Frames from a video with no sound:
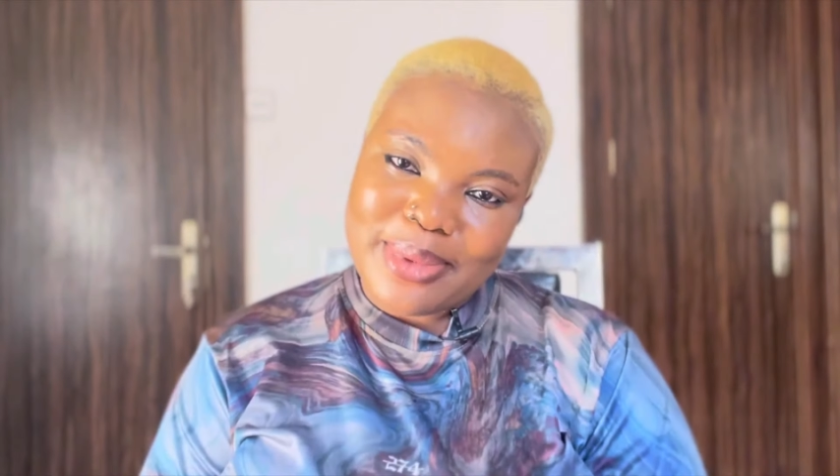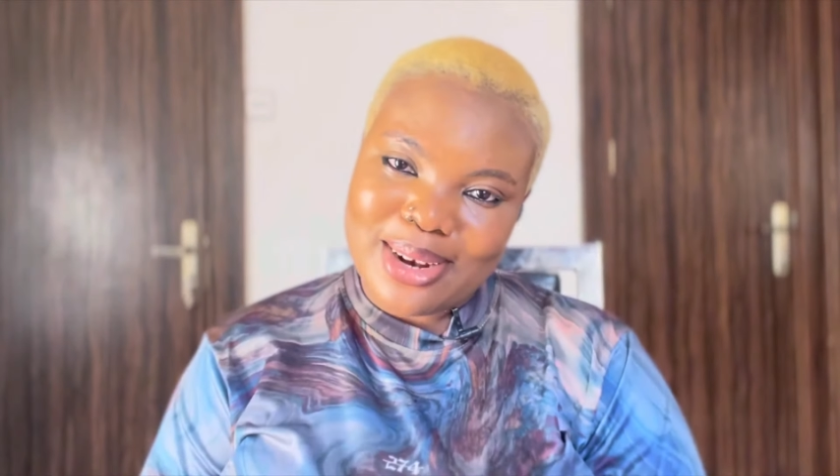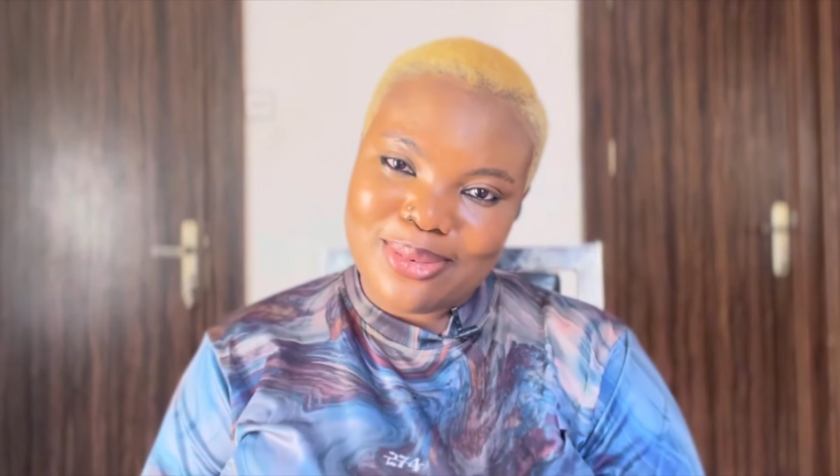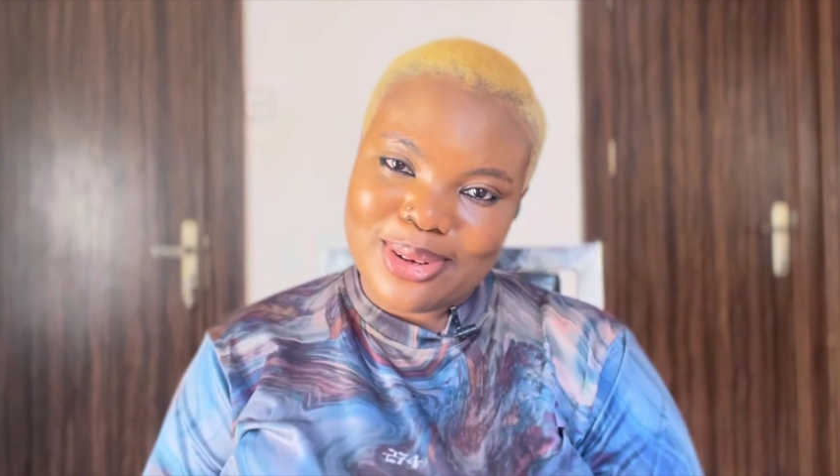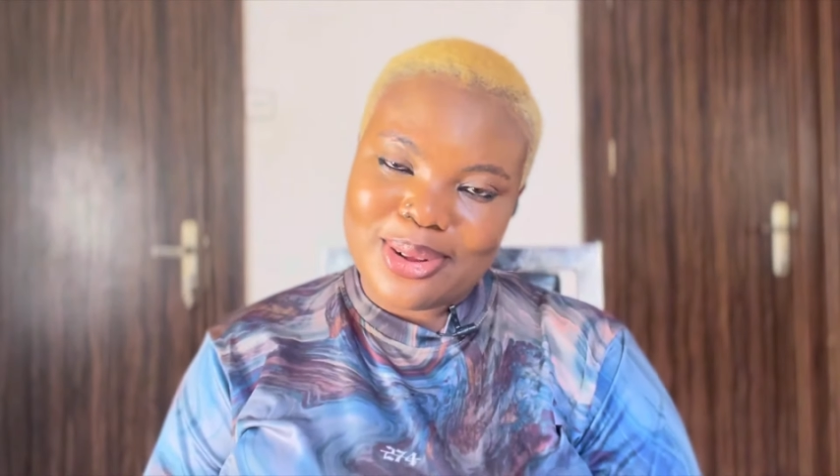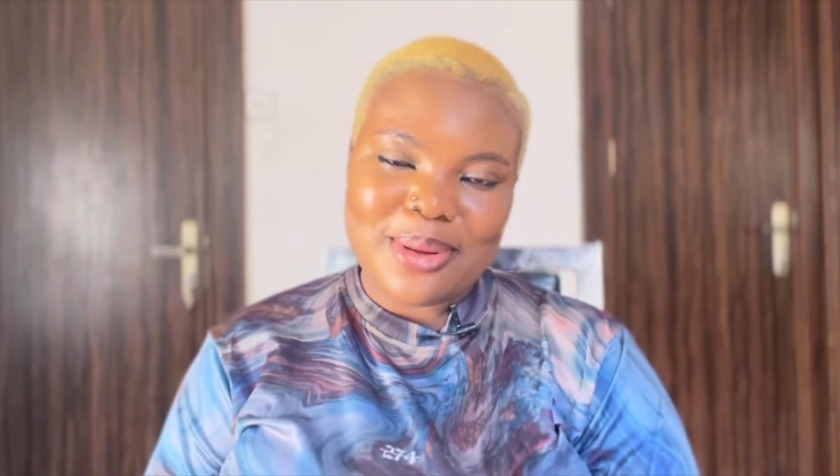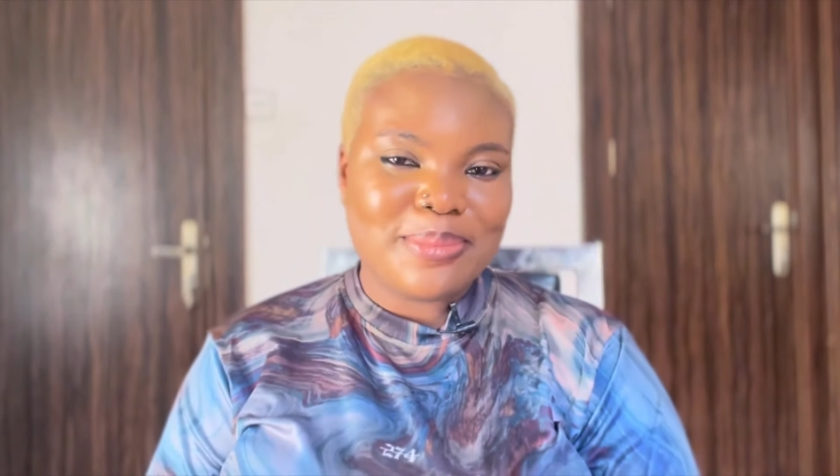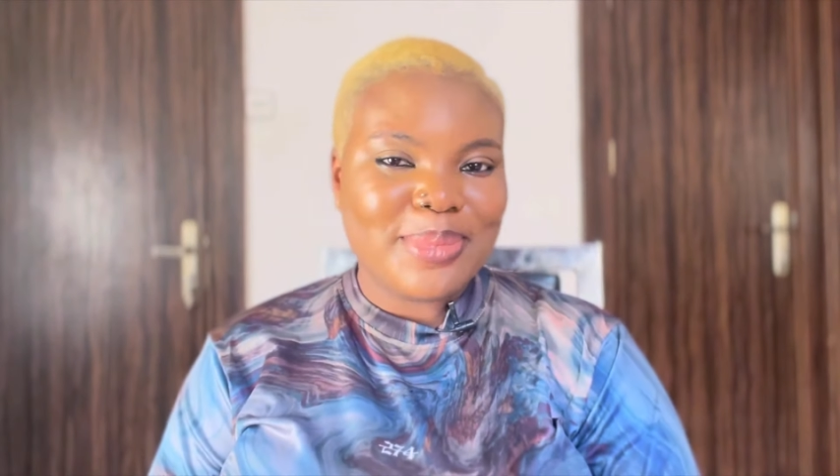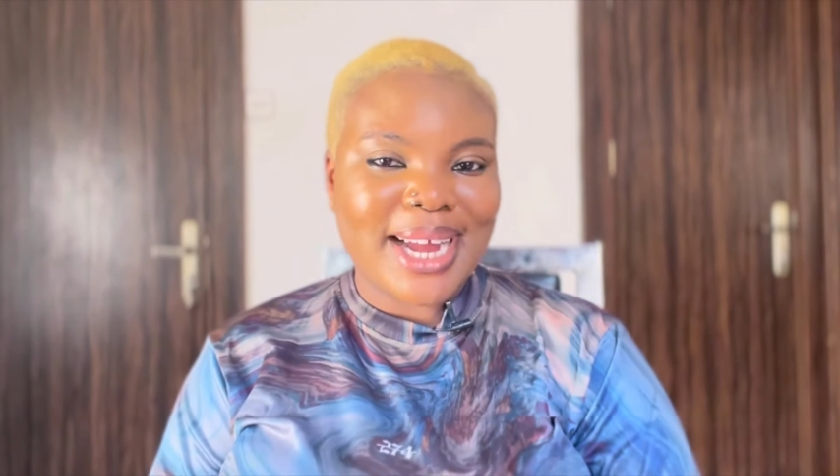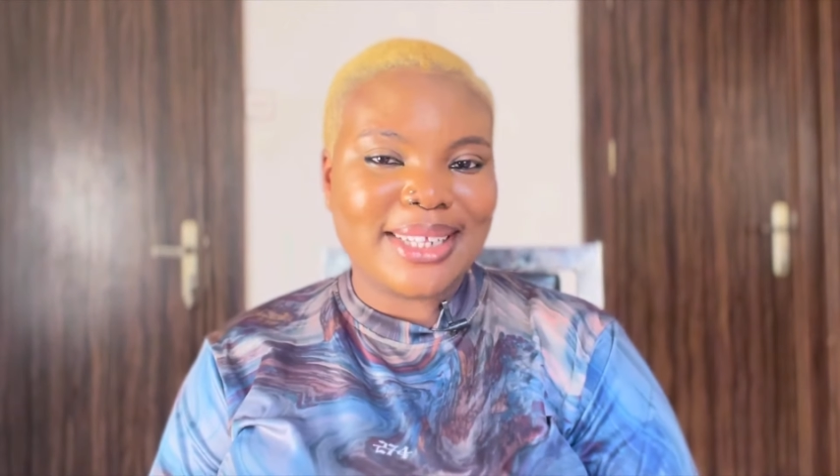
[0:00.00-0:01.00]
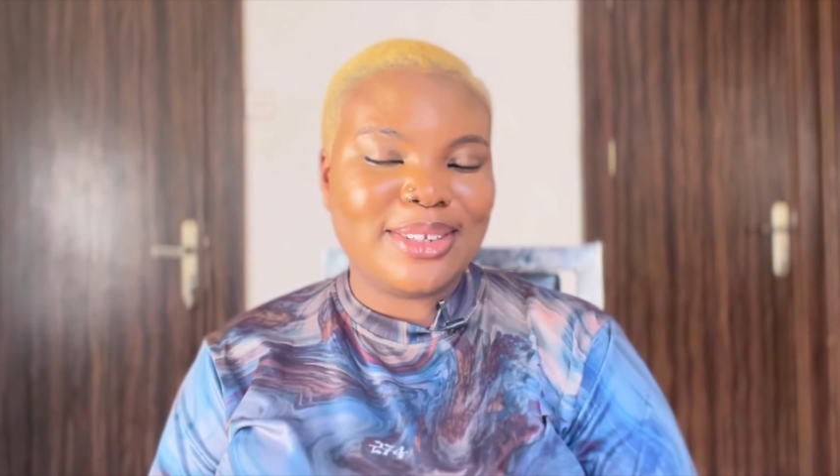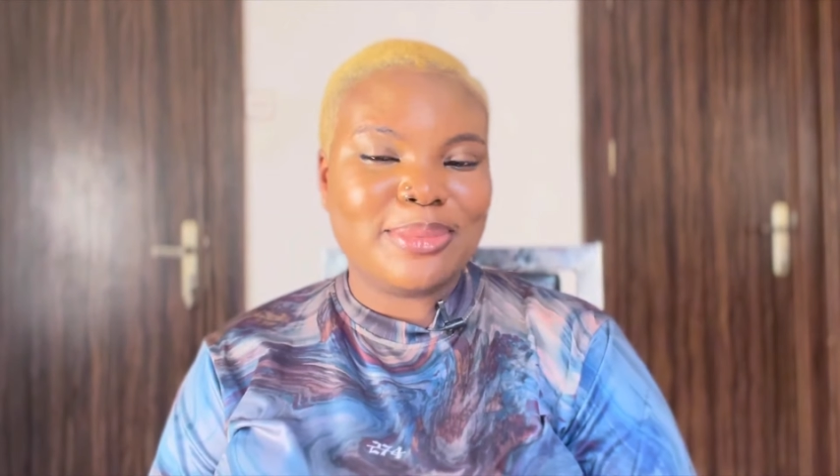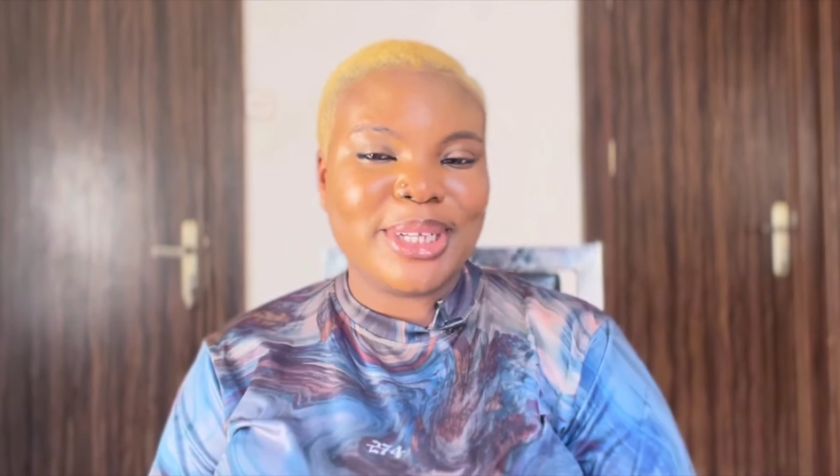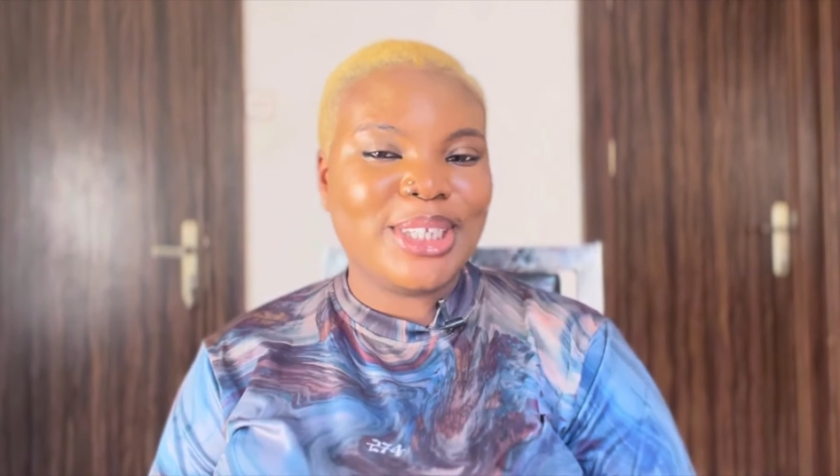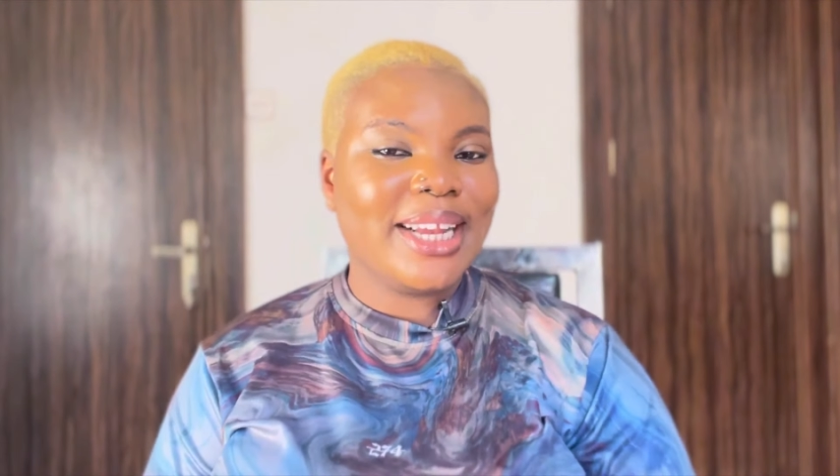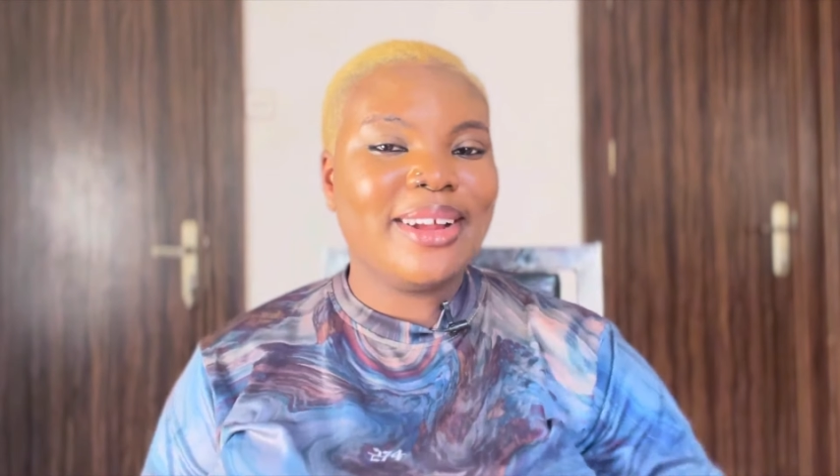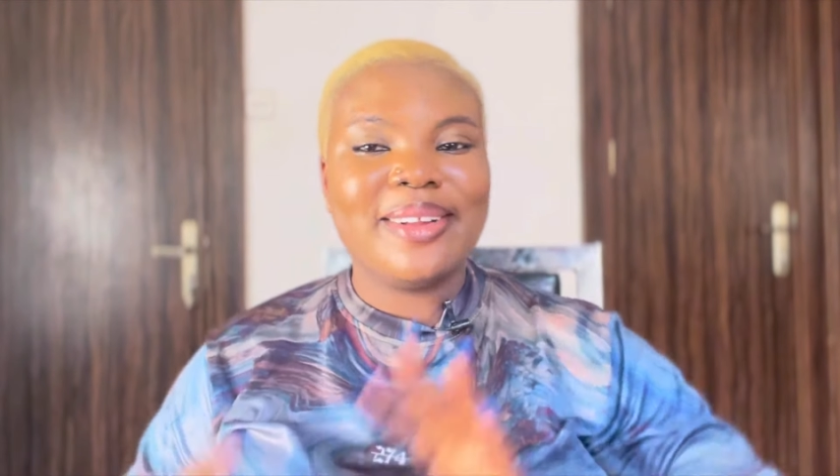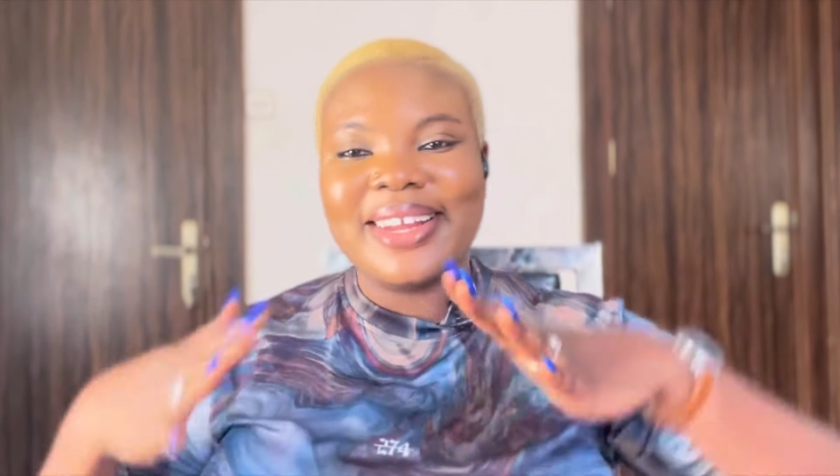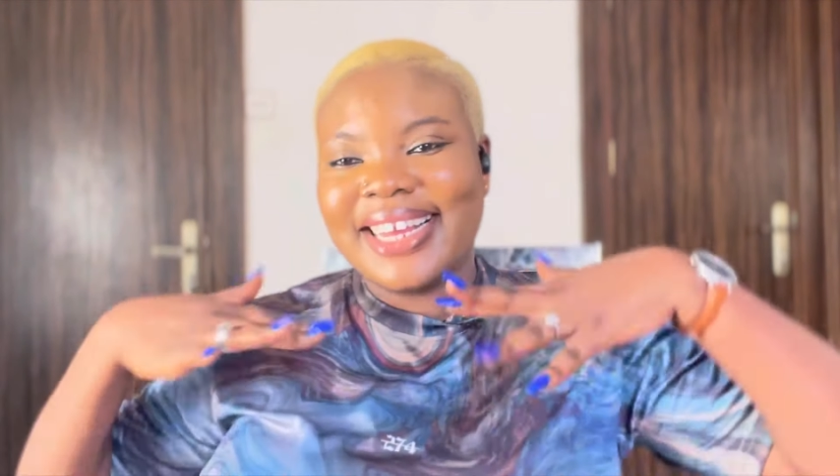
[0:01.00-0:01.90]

and welcome back to my channel